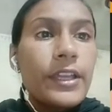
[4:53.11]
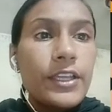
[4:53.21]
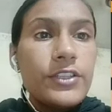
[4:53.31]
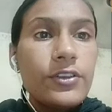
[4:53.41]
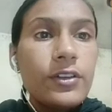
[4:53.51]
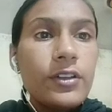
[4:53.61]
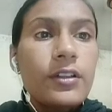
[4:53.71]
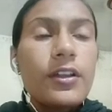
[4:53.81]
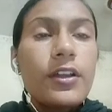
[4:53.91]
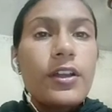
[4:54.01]
in your
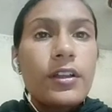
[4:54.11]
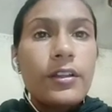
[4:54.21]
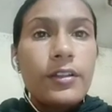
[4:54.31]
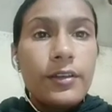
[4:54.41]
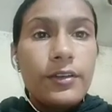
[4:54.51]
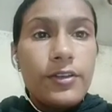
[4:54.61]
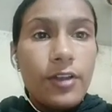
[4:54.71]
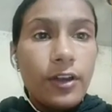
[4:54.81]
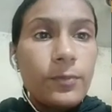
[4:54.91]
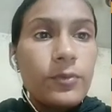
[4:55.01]

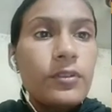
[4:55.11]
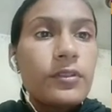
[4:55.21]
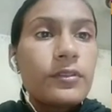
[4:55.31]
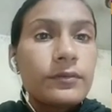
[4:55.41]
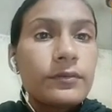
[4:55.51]
notebook.